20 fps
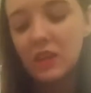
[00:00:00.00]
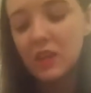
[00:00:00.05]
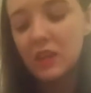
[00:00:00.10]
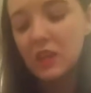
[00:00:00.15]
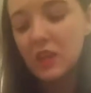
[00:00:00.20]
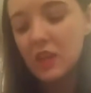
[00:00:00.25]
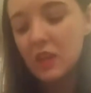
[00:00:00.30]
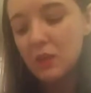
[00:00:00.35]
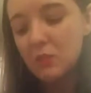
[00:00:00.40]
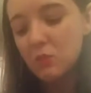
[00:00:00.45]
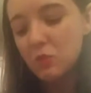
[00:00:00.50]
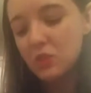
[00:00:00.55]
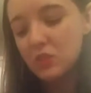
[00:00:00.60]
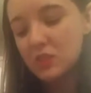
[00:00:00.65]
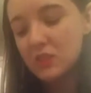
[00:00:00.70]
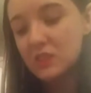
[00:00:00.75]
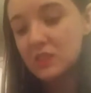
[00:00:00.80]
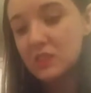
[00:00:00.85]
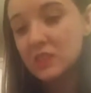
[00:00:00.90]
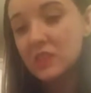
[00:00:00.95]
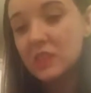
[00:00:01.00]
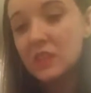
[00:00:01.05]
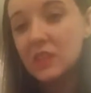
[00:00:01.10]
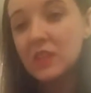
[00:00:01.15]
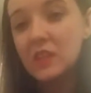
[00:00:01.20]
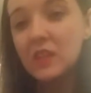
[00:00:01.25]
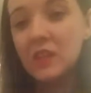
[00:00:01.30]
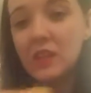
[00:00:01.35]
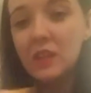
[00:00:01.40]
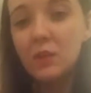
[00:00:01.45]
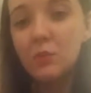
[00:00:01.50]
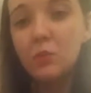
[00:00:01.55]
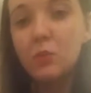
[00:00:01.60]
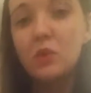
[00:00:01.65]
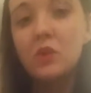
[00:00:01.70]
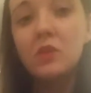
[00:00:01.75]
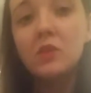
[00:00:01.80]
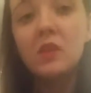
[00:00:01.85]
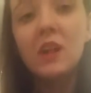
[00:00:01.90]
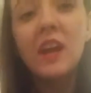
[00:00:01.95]
It came with a CD and a
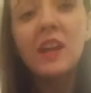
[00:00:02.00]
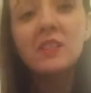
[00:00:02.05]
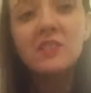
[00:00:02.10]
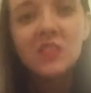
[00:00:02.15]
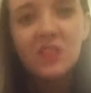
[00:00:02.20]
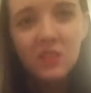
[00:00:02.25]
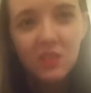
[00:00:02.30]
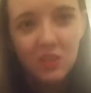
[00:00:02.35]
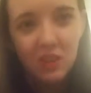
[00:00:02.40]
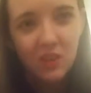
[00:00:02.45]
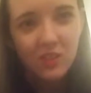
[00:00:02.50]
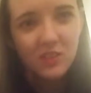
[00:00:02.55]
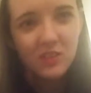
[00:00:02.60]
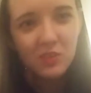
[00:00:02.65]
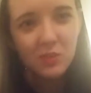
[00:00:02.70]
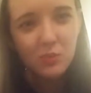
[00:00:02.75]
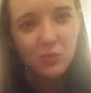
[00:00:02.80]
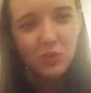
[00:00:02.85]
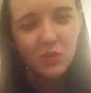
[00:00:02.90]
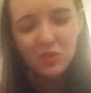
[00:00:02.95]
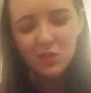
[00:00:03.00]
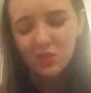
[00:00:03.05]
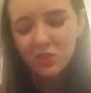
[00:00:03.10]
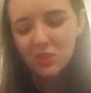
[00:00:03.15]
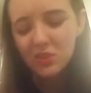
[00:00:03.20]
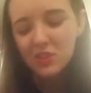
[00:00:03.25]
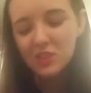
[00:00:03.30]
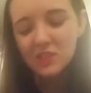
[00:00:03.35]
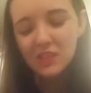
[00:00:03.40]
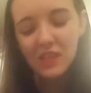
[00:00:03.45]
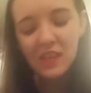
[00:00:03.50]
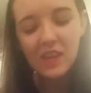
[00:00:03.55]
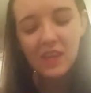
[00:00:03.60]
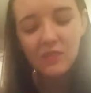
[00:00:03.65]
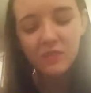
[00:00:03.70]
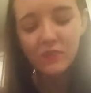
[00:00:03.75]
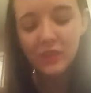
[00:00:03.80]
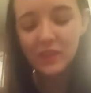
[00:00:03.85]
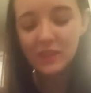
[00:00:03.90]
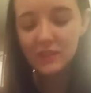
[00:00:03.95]
book. I actually lost the book to this. I
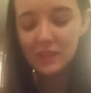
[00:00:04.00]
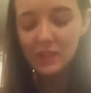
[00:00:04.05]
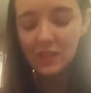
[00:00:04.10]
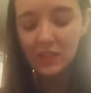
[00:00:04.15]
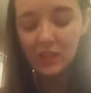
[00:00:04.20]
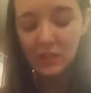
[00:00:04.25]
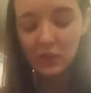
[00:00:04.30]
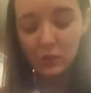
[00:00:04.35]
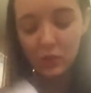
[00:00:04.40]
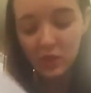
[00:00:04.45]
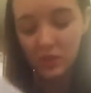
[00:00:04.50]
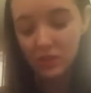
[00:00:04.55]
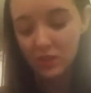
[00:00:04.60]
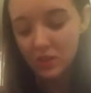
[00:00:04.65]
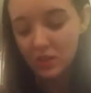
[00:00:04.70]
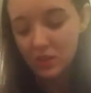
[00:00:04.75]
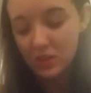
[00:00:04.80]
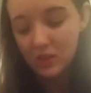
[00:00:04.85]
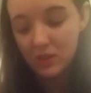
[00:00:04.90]
can't find it anywhere.